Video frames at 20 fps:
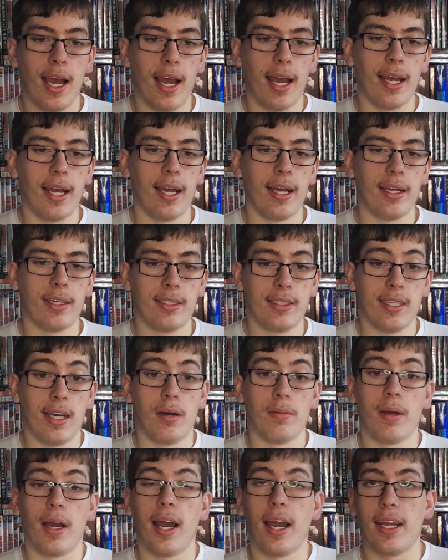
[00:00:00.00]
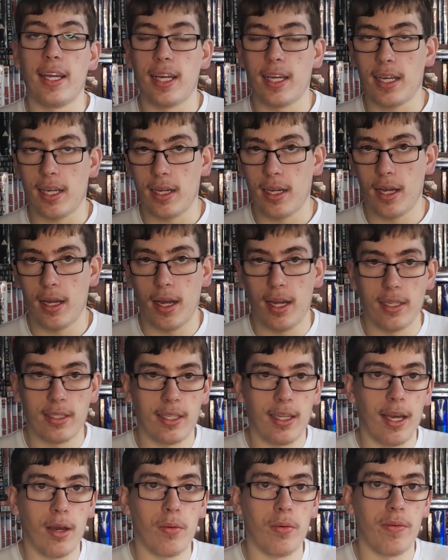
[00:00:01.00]
Salma Hayek, as
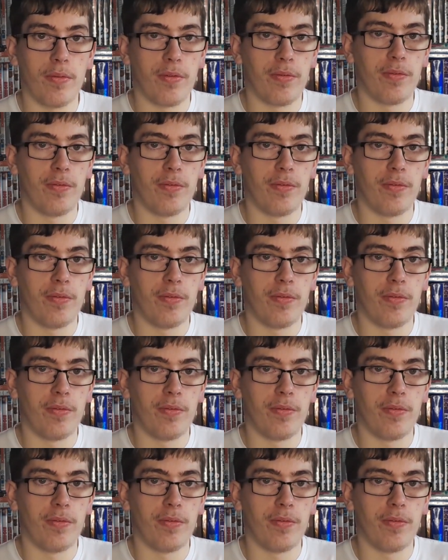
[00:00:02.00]
they were